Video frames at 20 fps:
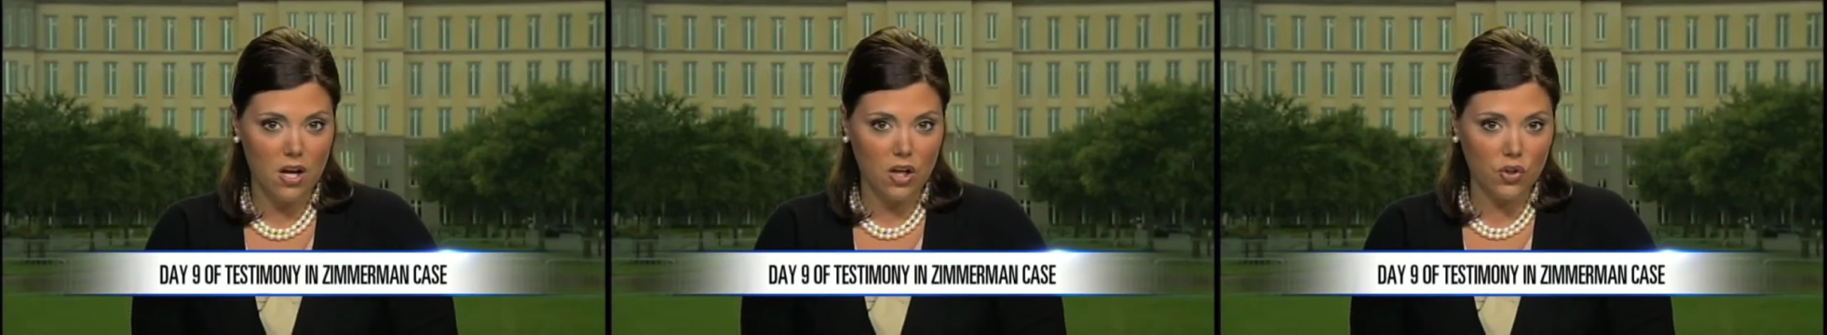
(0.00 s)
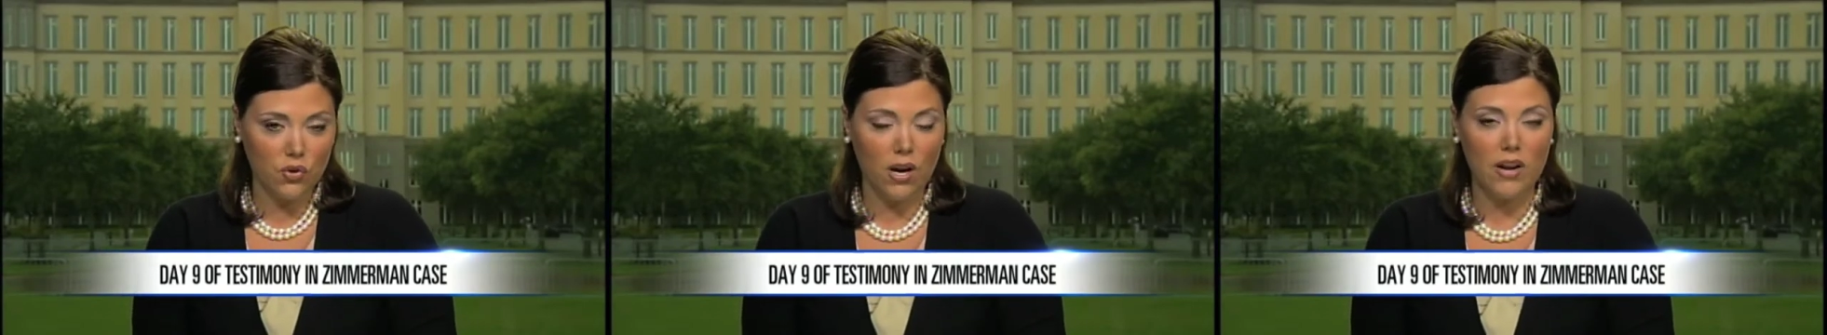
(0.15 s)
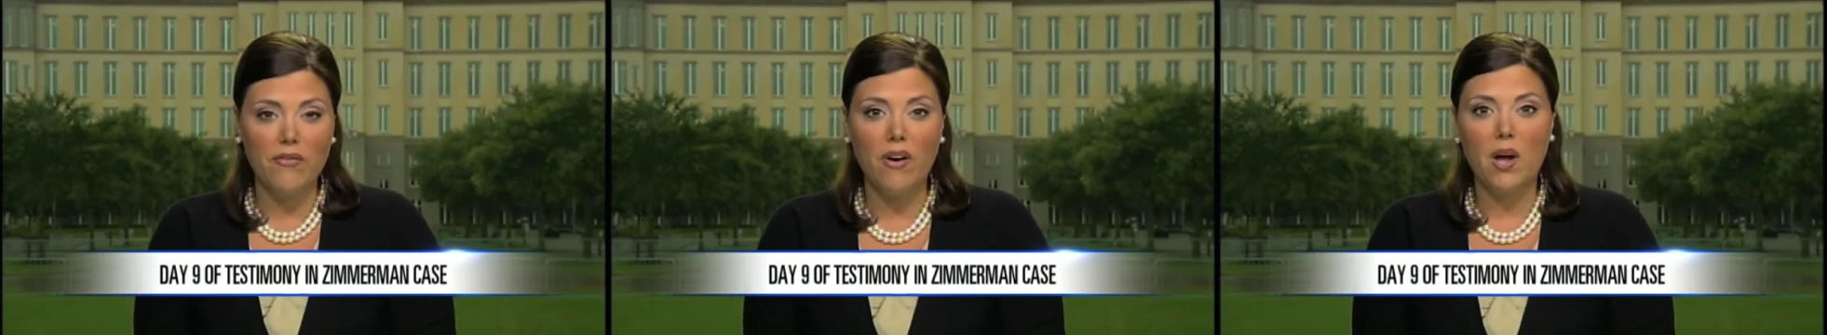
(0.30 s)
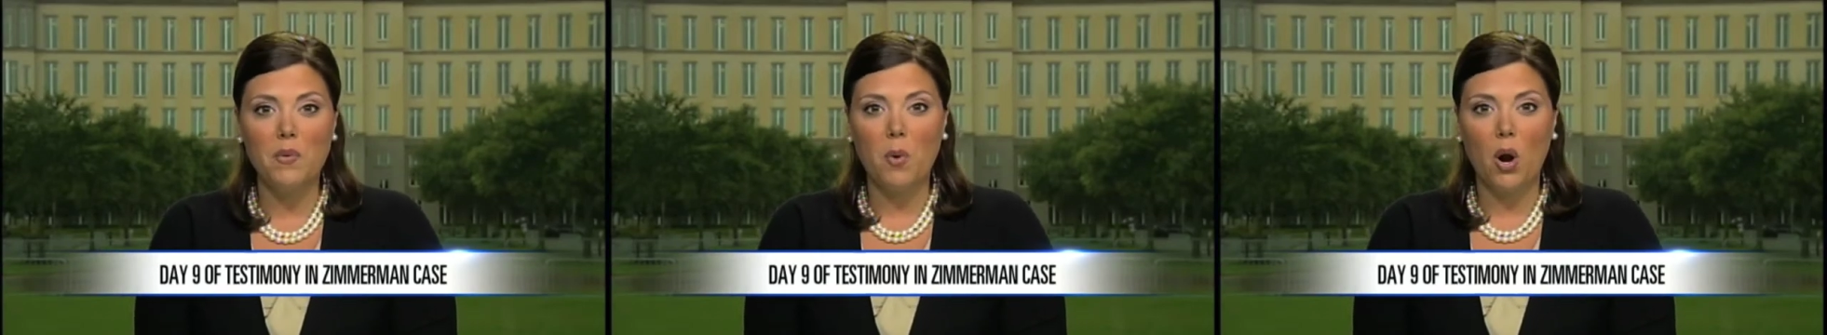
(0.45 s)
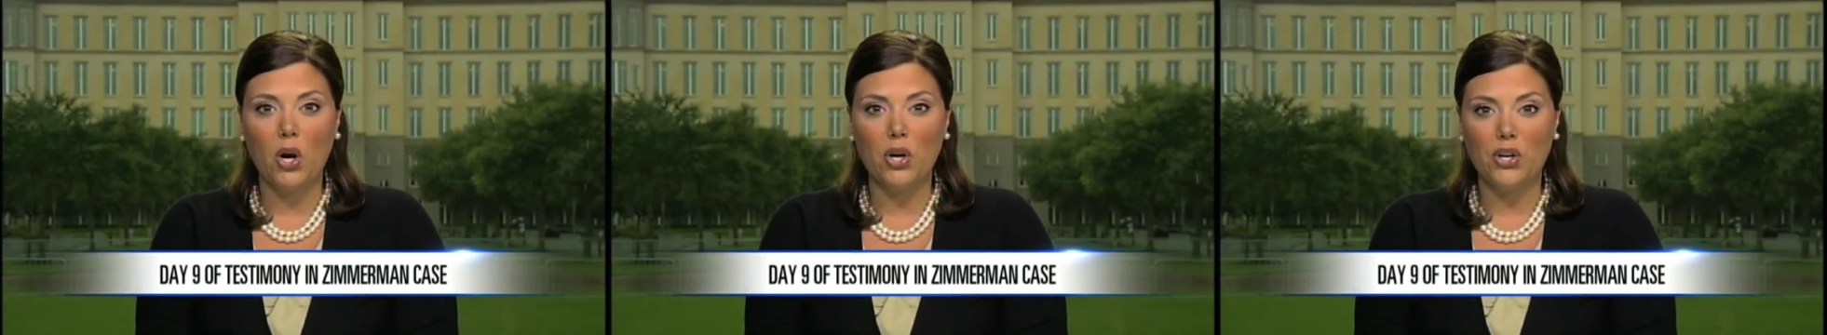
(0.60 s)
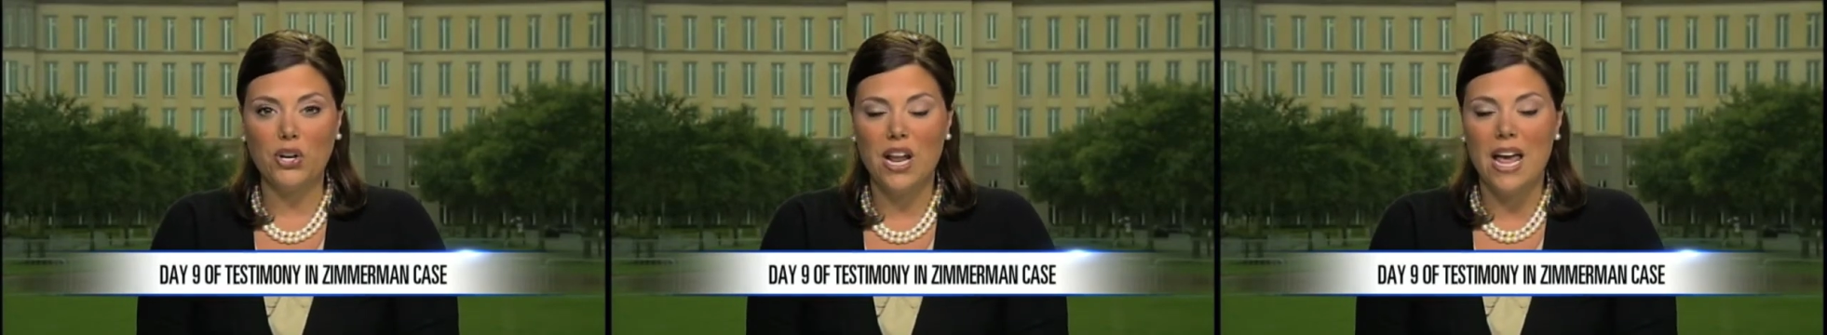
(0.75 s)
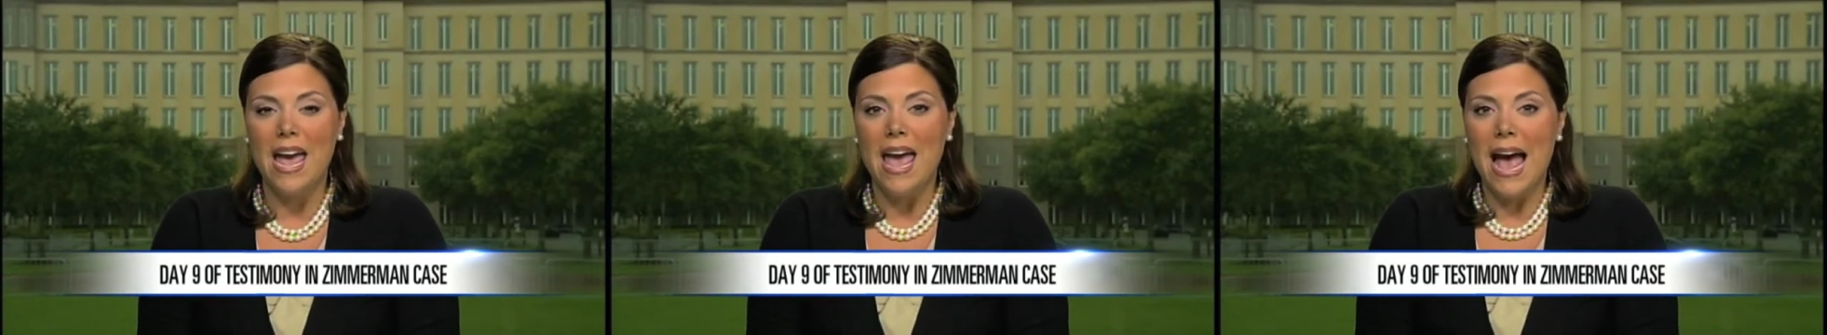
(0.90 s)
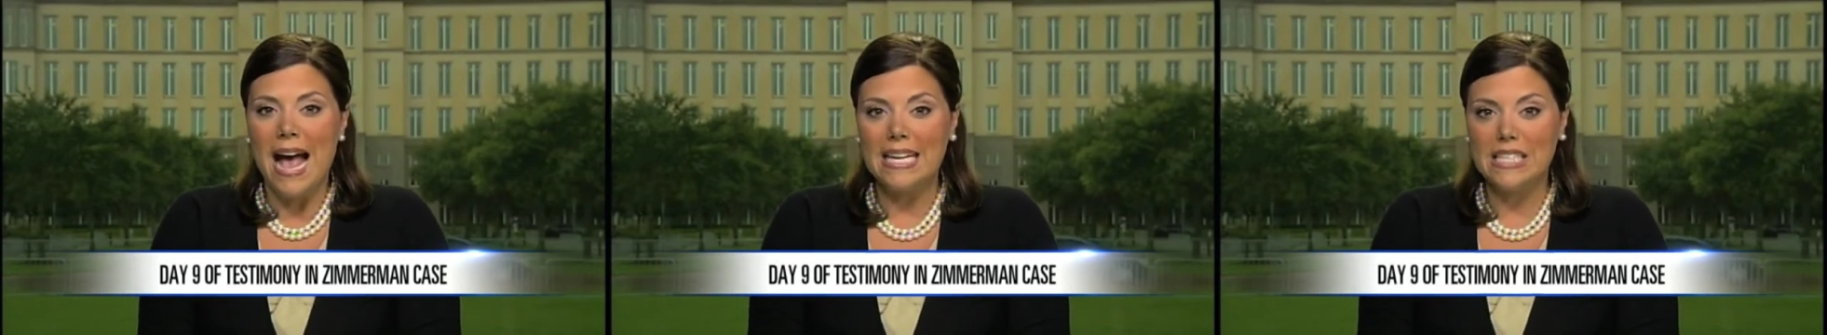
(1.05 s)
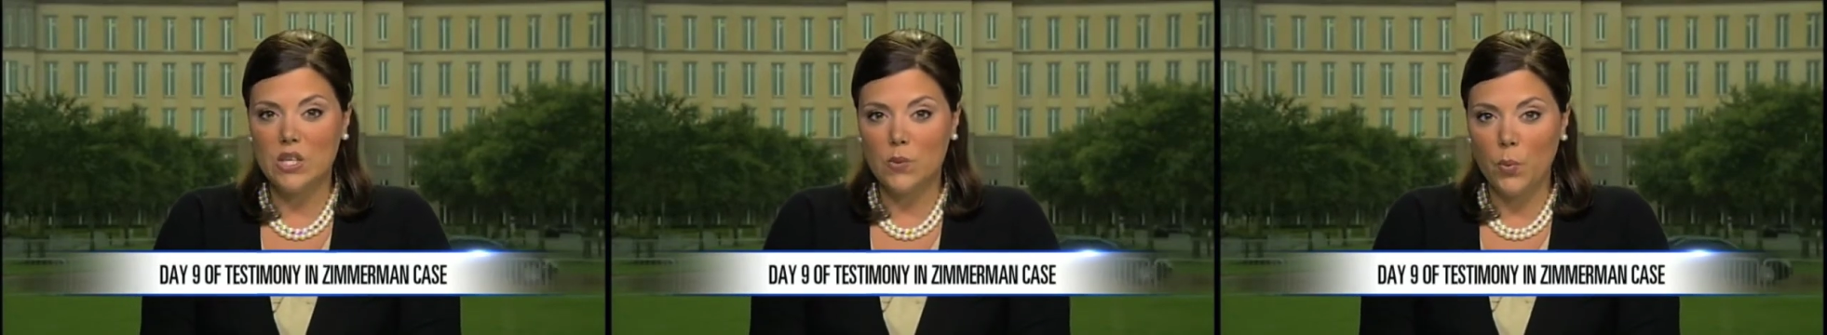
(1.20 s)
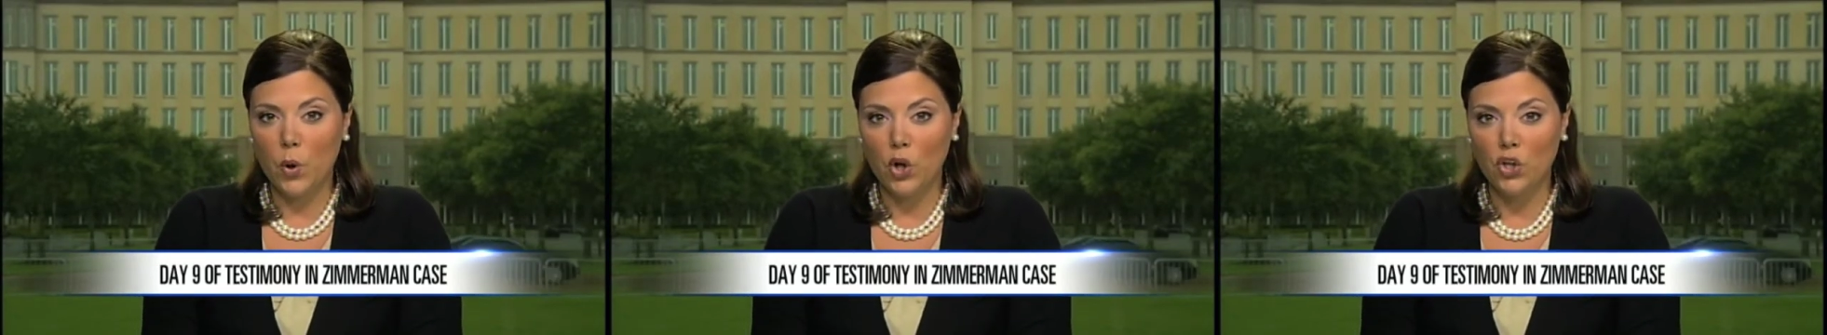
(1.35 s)
Trayvon Martin, as
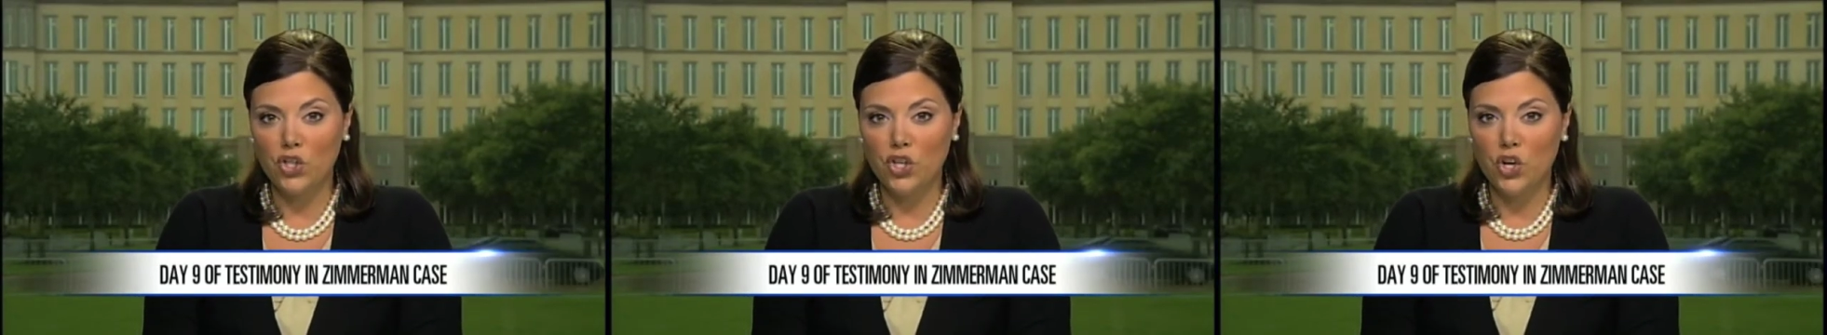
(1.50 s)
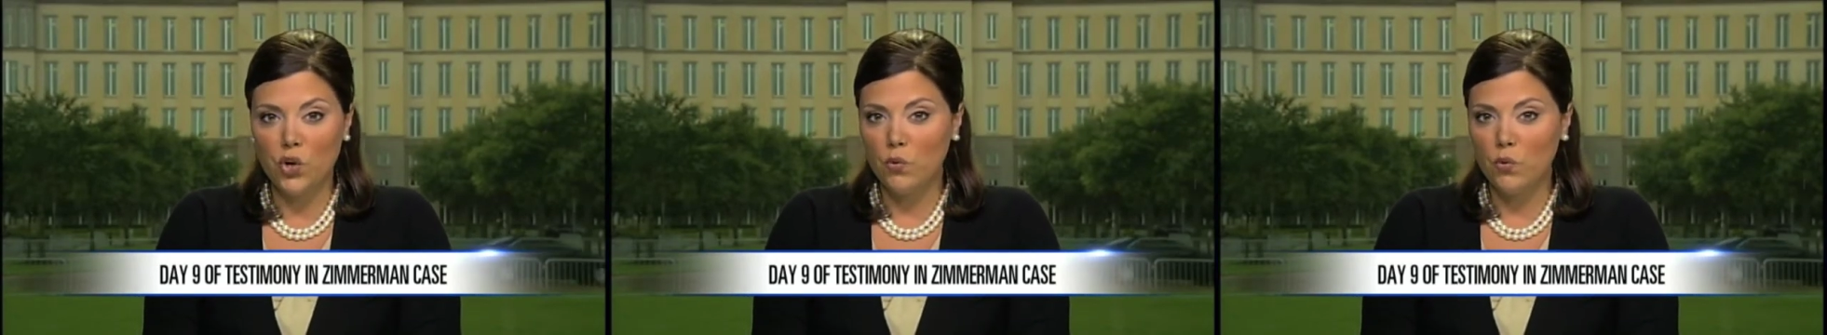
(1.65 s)
the person